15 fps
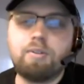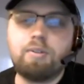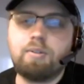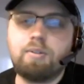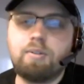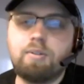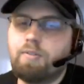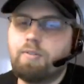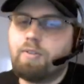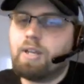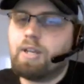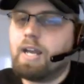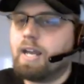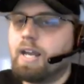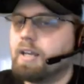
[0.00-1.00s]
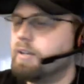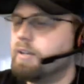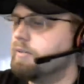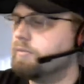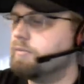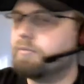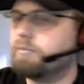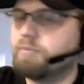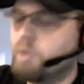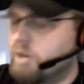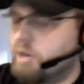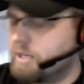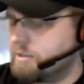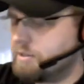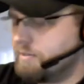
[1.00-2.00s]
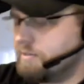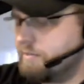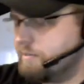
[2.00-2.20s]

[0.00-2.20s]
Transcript: Druid, tap, add a green